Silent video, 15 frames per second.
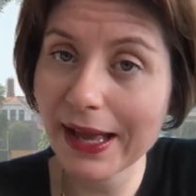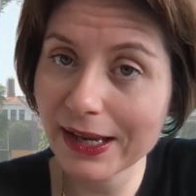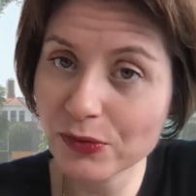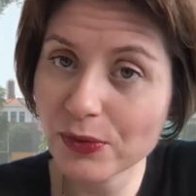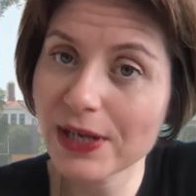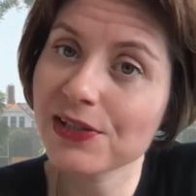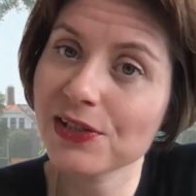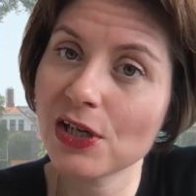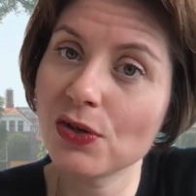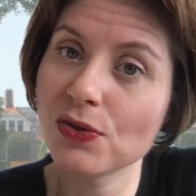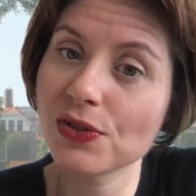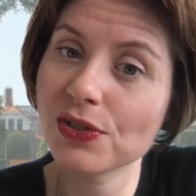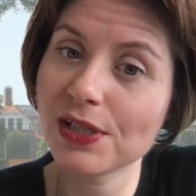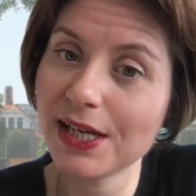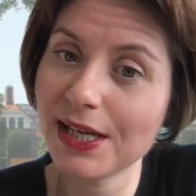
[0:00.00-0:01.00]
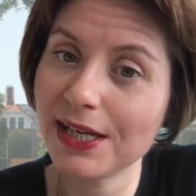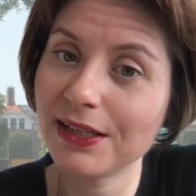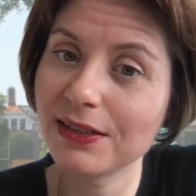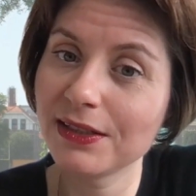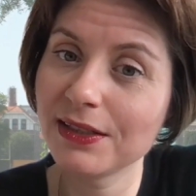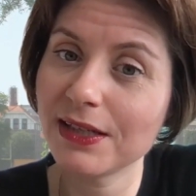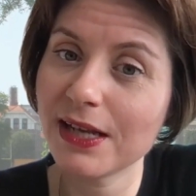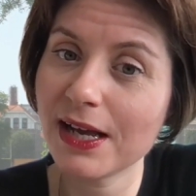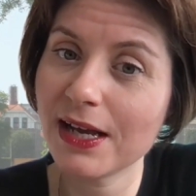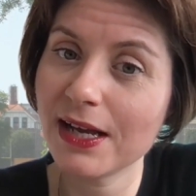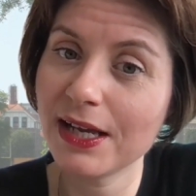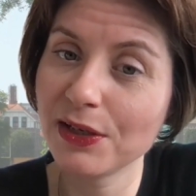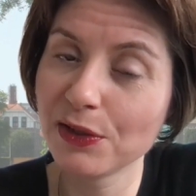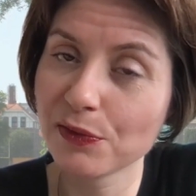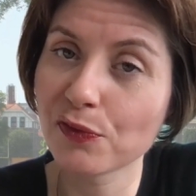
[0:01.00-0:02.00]
Address those in
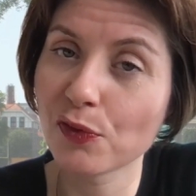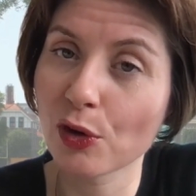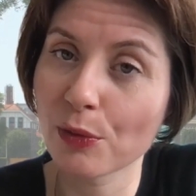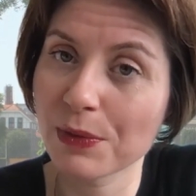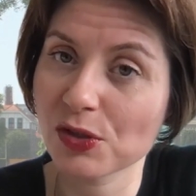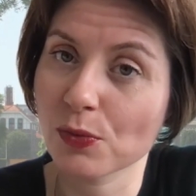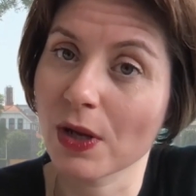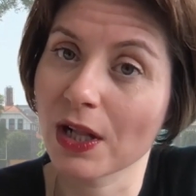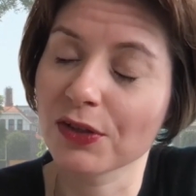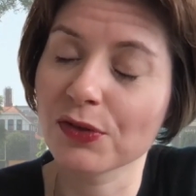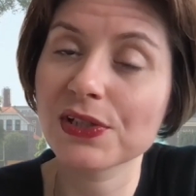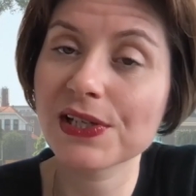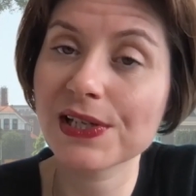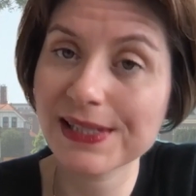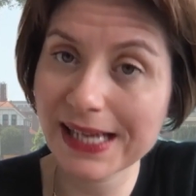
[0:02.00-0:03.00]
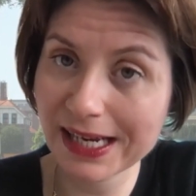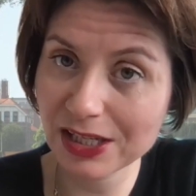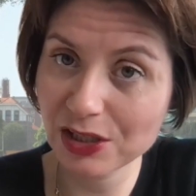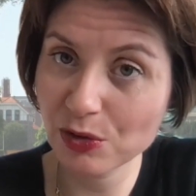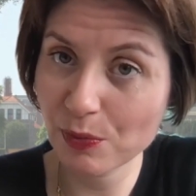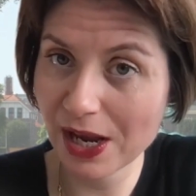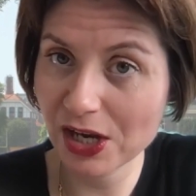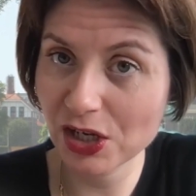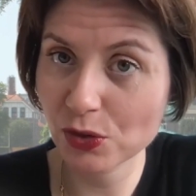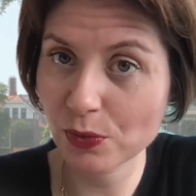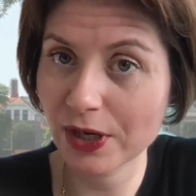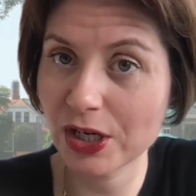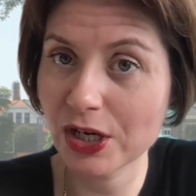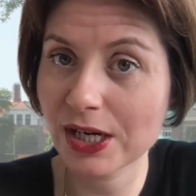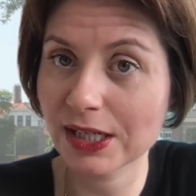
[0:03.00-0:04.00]
the form as well. There is a second page
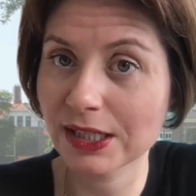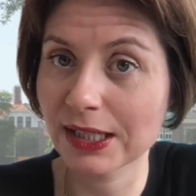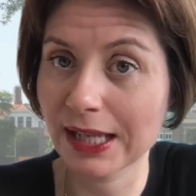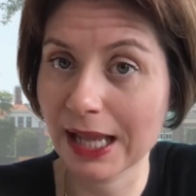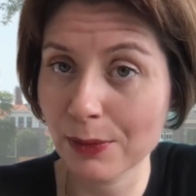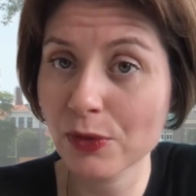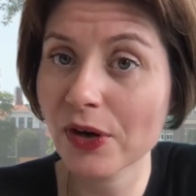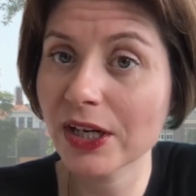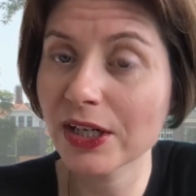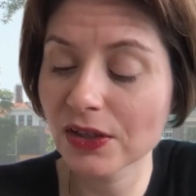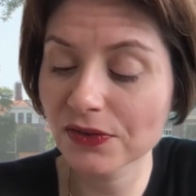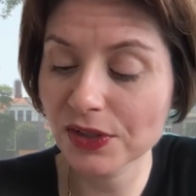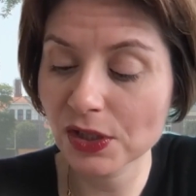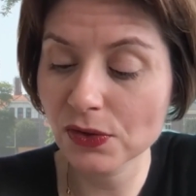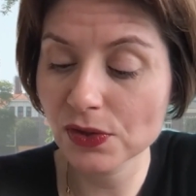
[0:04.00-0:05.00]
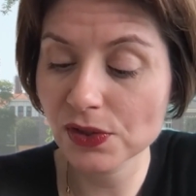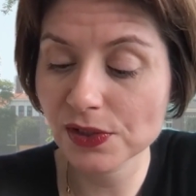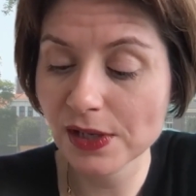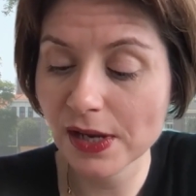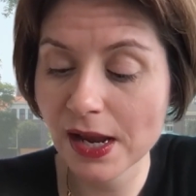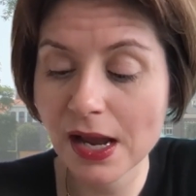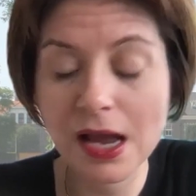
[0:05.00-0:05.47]
where you can elaborate on those.